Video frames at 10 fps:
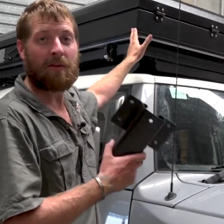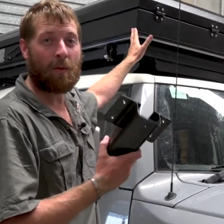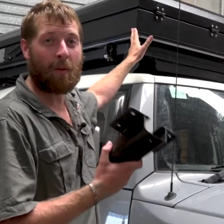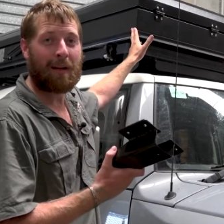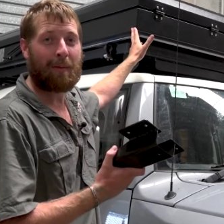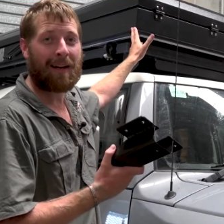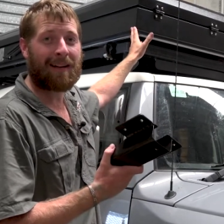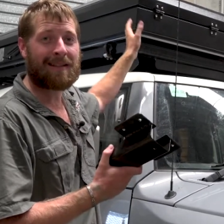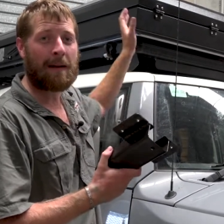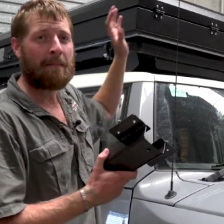awning
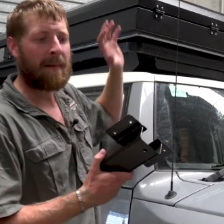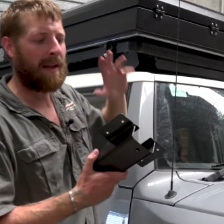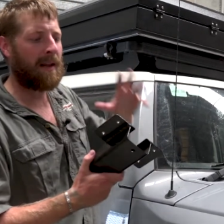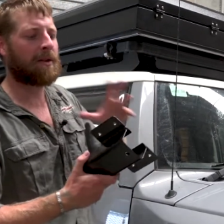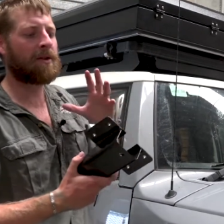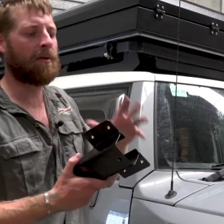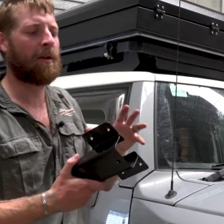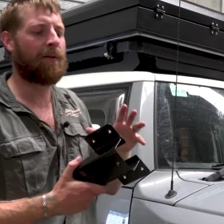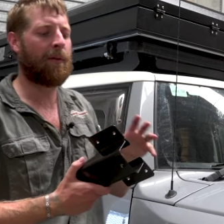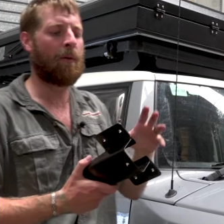brackets, and they are
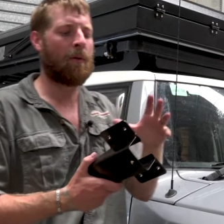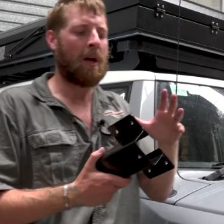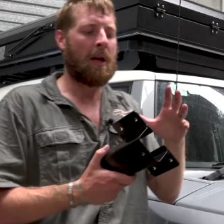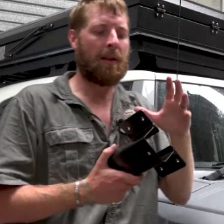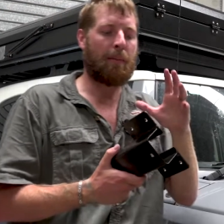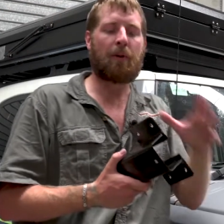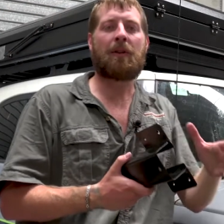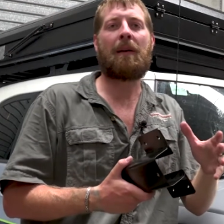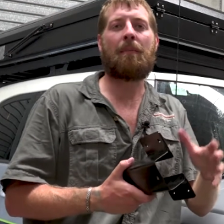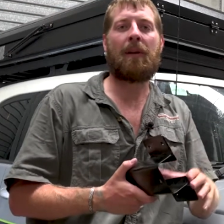suited for the Bush
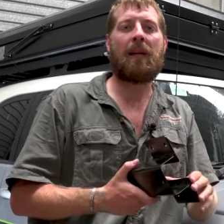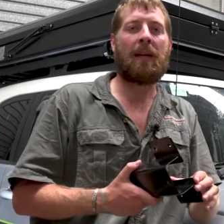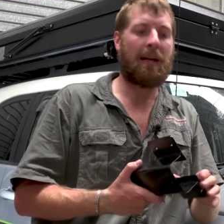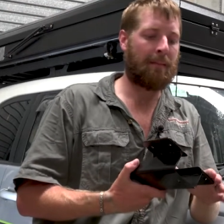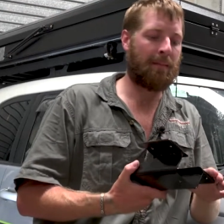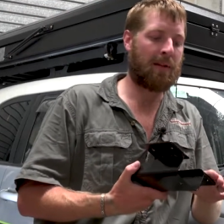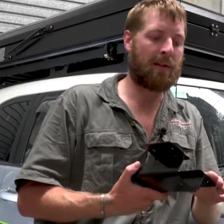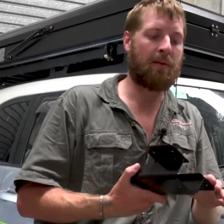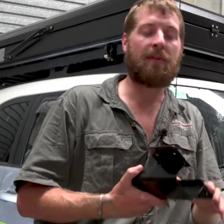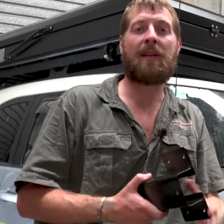Company
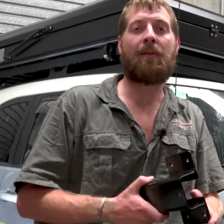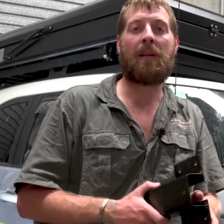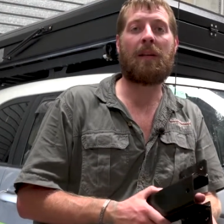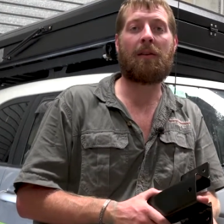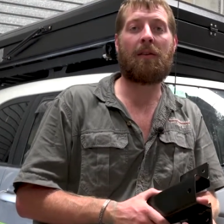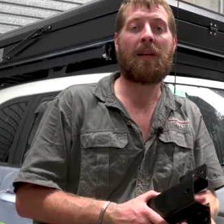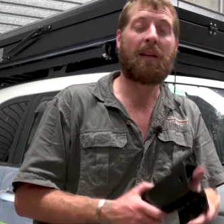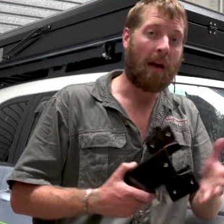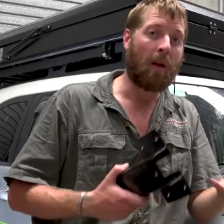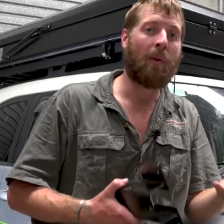270-degree
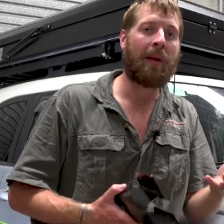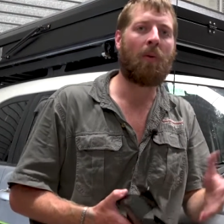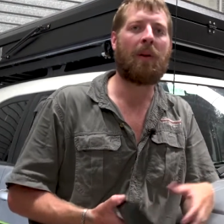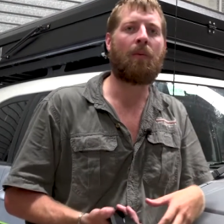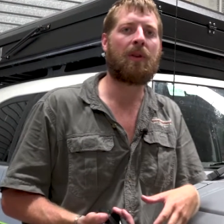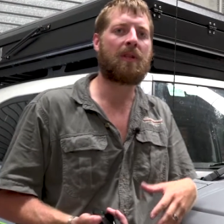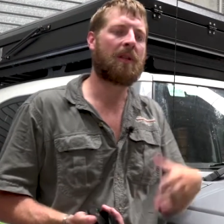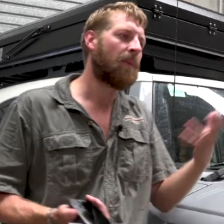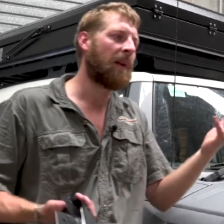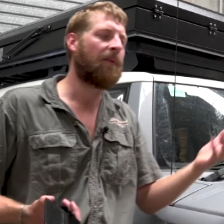gull wing awning, which is a
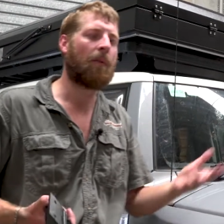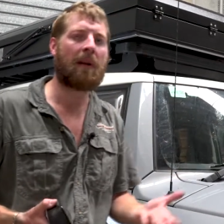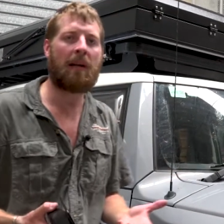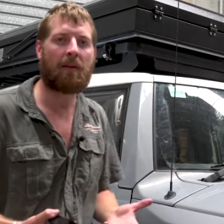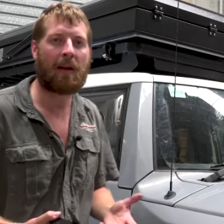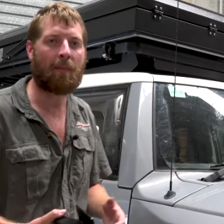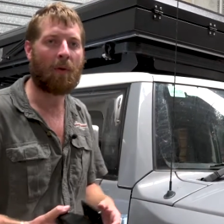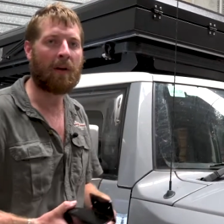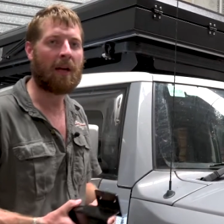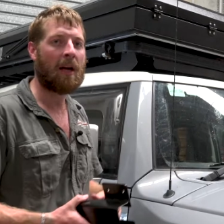24-kilogram
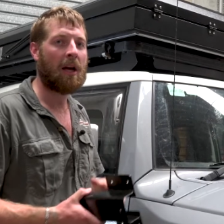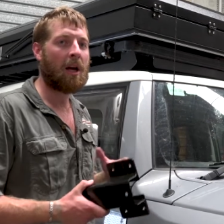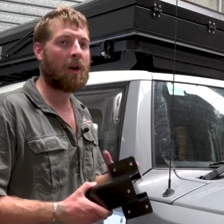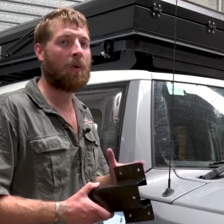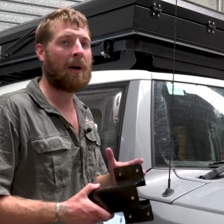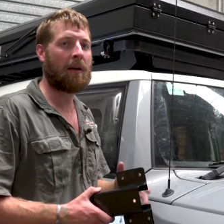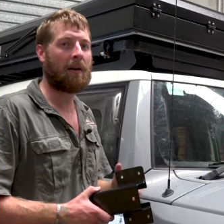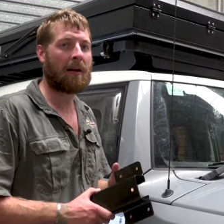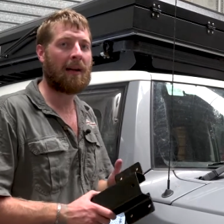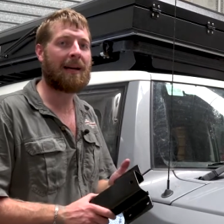awning, quite a
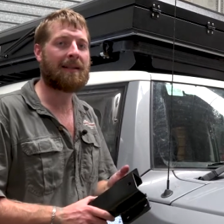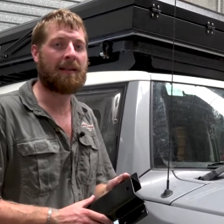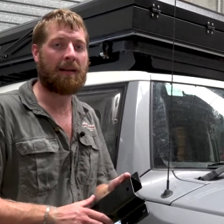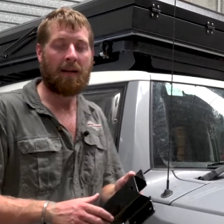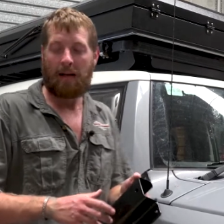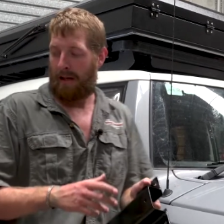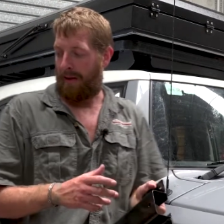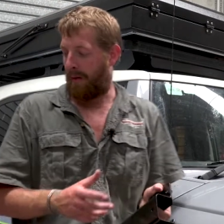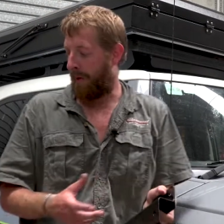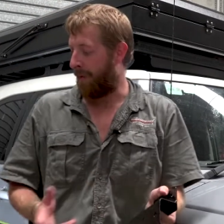lot lighter
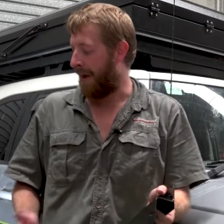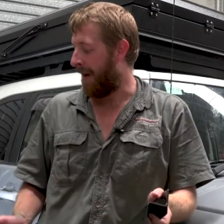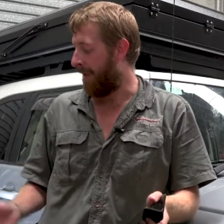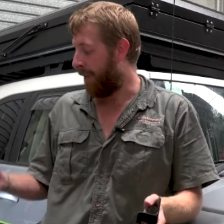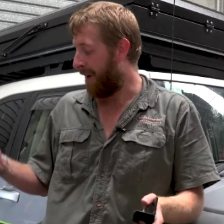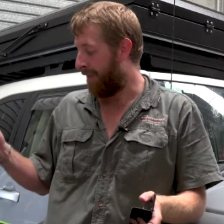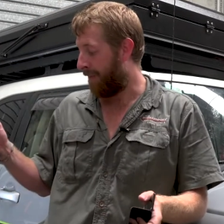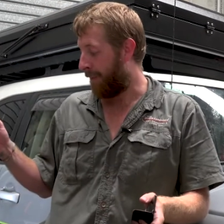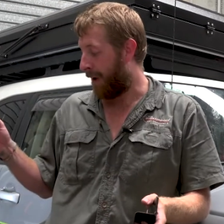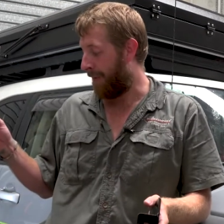than the one we have. Now we're
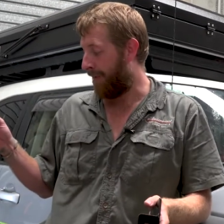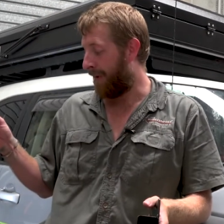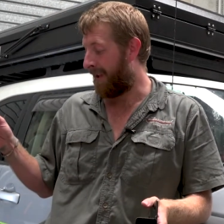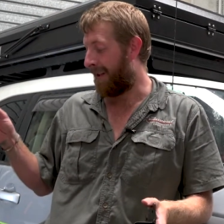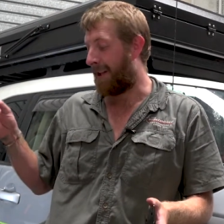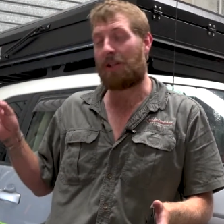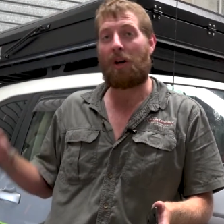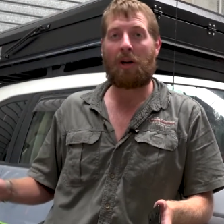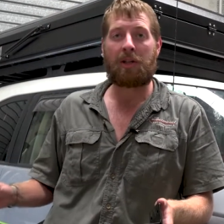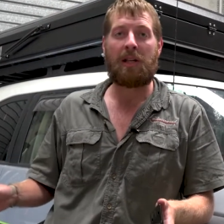going to be fitting the
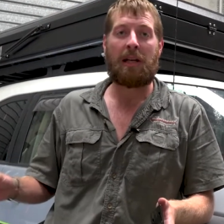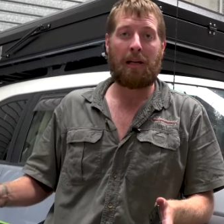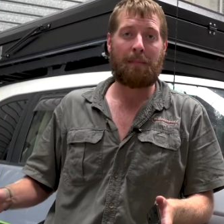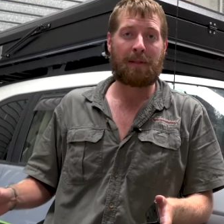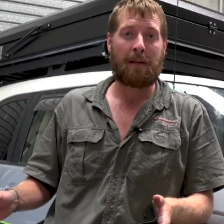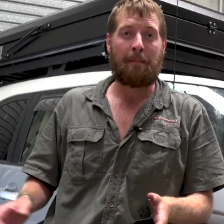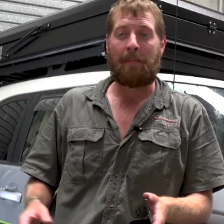Darchi clips,